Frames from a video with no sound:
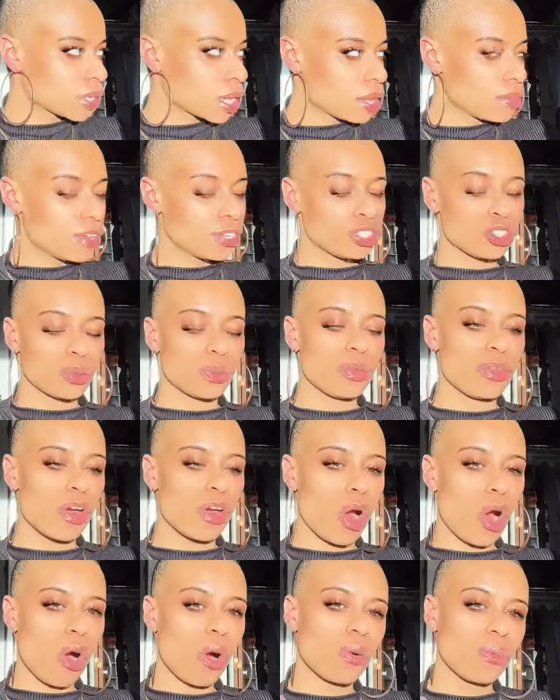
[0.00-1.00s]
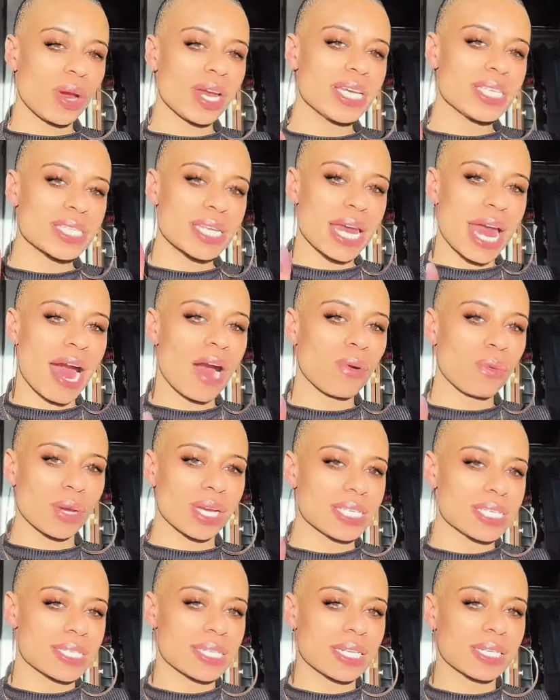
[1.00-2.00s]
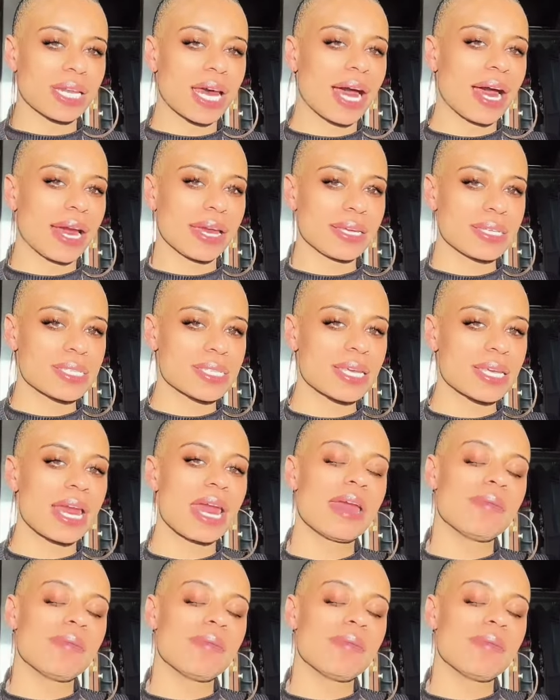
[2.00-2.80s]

the truth always outweighs the lies